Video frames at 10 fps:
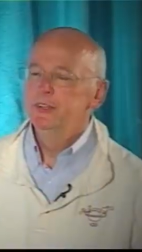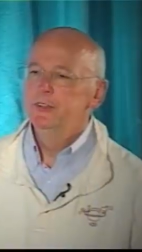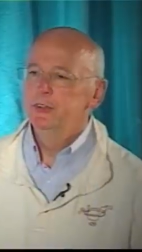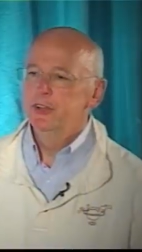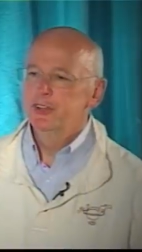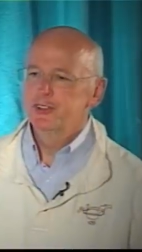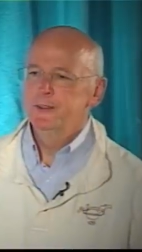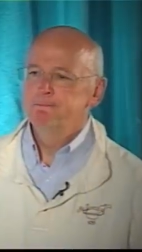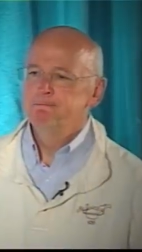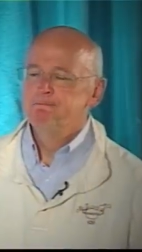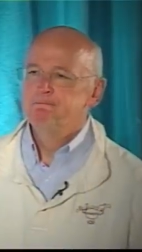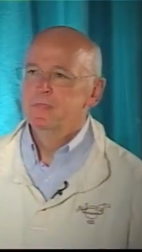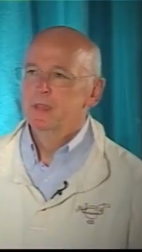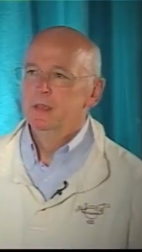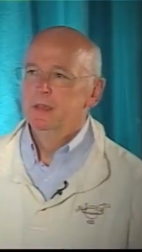and integration.
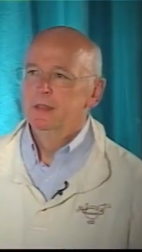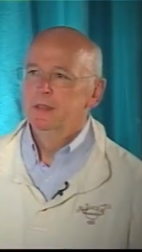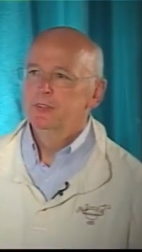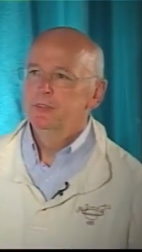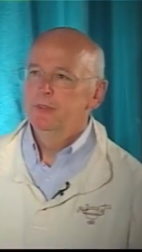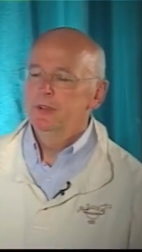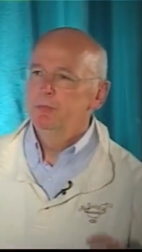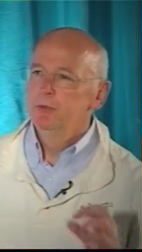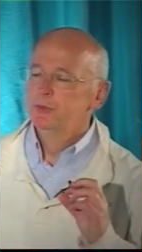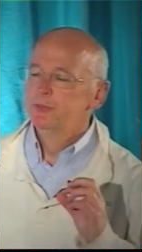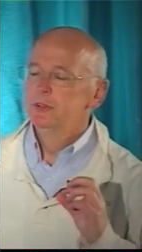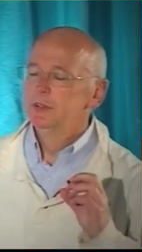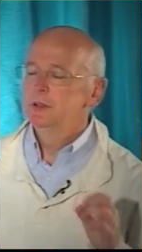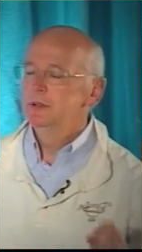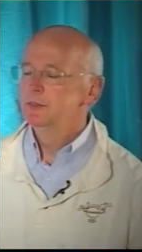And there's a very beautiful
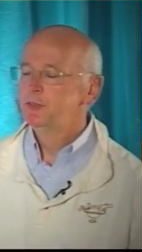little